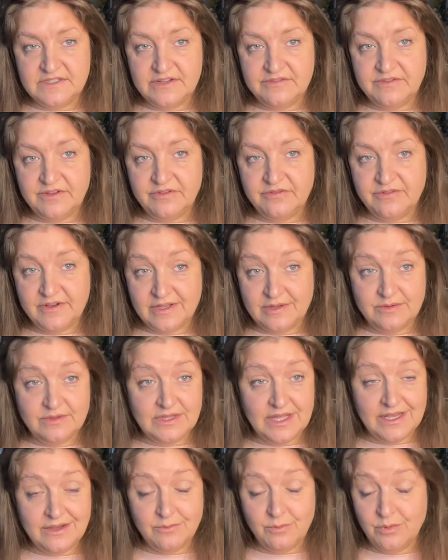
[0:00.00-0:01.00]
if you felt
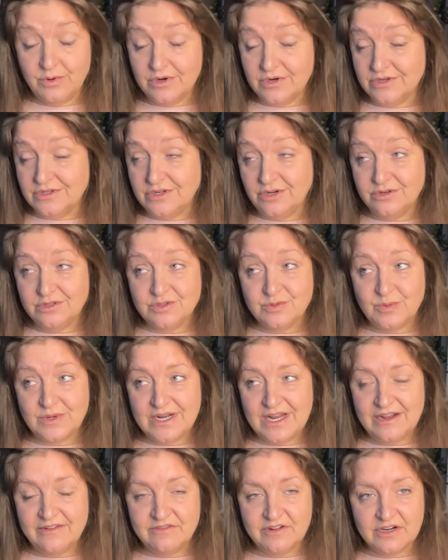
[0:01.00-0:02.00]
like, or notice
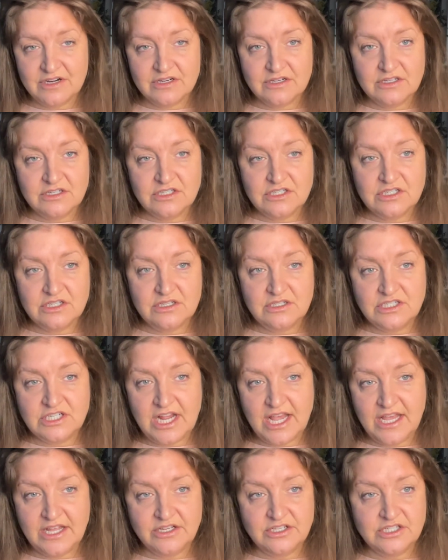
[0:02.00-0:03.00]
whatever
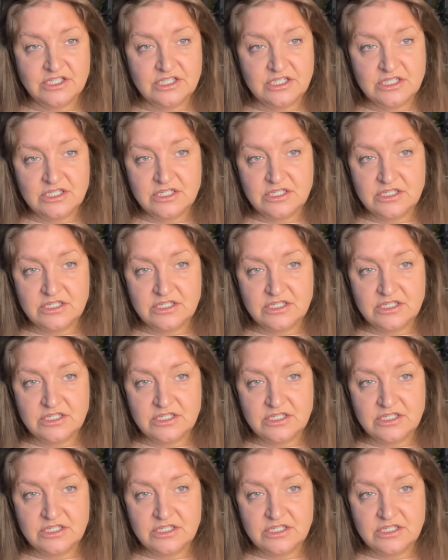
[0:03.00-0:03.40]
change.